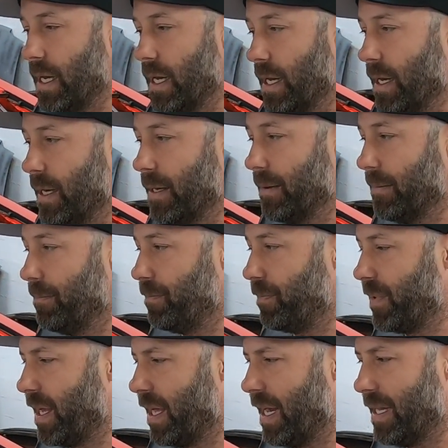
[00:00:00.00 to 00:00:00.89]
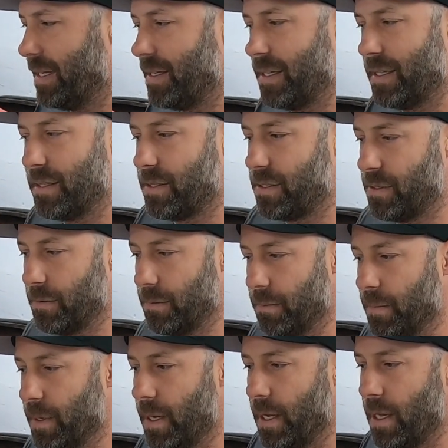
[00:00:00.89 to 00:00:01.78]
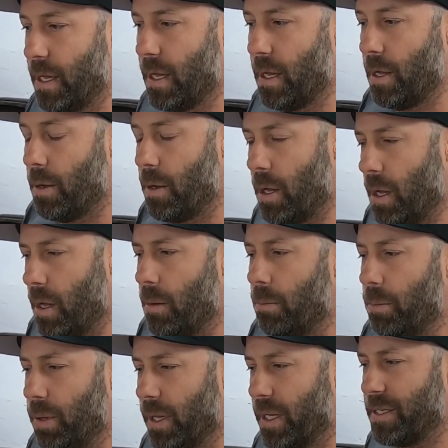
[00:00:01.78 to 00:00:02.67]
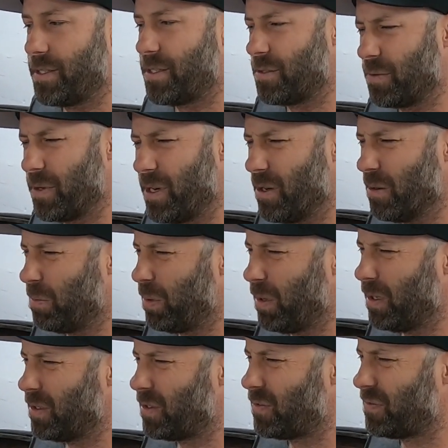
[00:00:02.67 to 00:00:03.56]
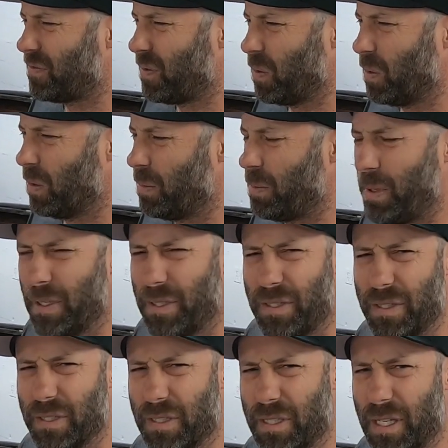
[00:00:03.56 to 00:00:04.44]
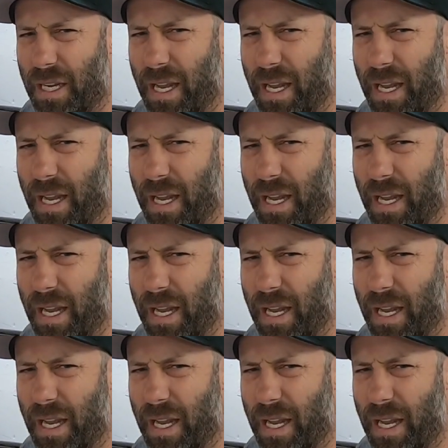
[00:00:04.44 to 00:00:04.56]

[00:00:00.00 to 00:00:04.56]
And I did some +3 or +4 pistons.